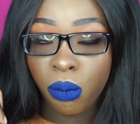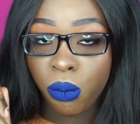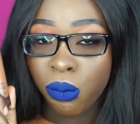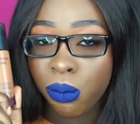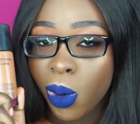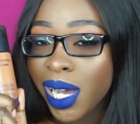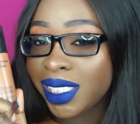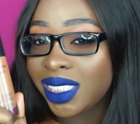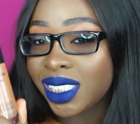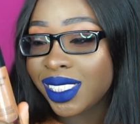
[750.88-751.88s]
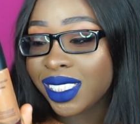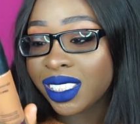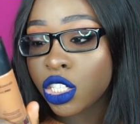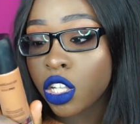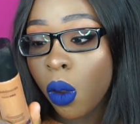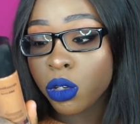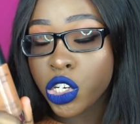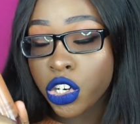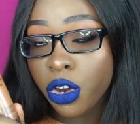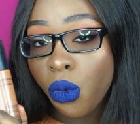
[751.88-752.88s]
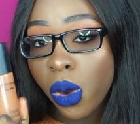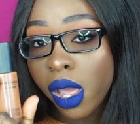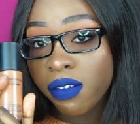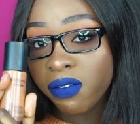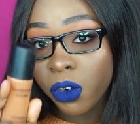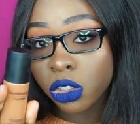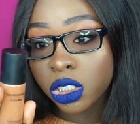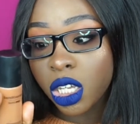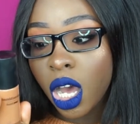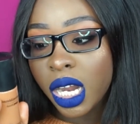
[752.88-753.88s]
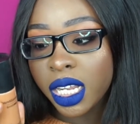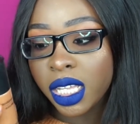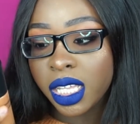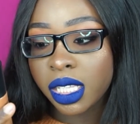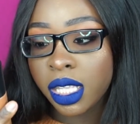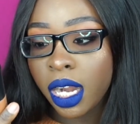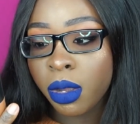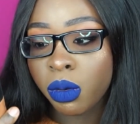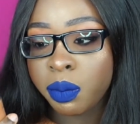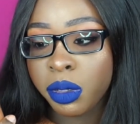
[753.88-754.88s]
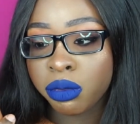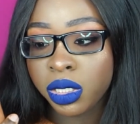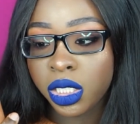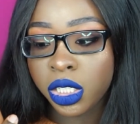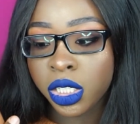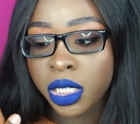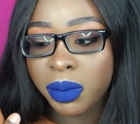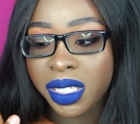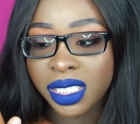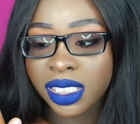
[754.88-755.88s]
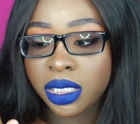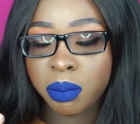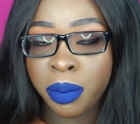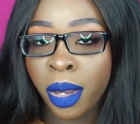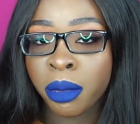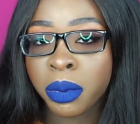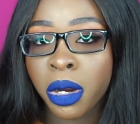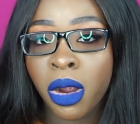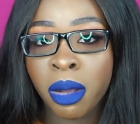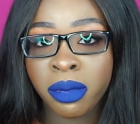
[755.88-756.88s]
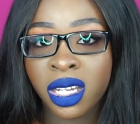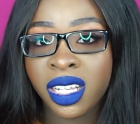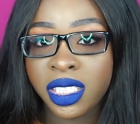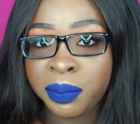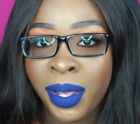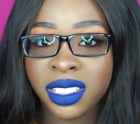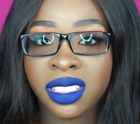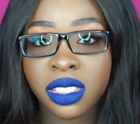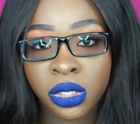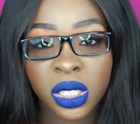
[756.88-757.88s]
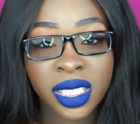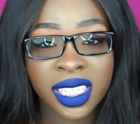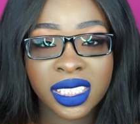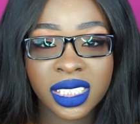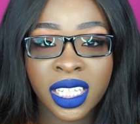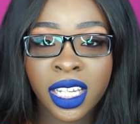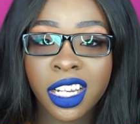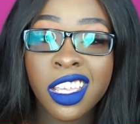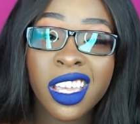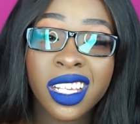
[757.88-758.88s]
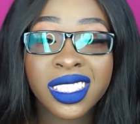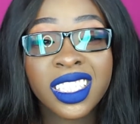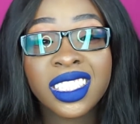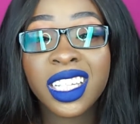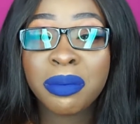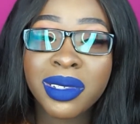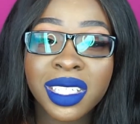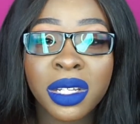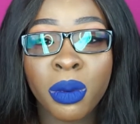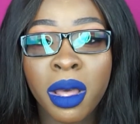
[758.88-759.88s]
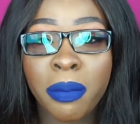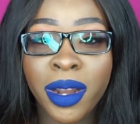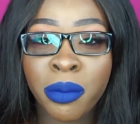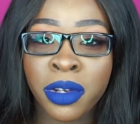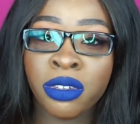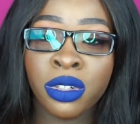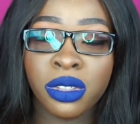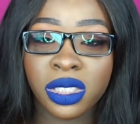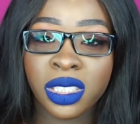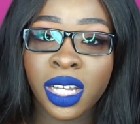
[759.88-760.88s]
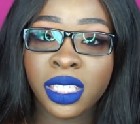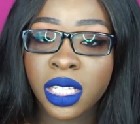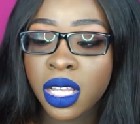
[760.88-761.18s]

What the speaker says: wasn't so sure when I first got it that it would be really good because it's Bare Pro. I'm gonna expect it to look like skin because that's typically what Bare Minerals does.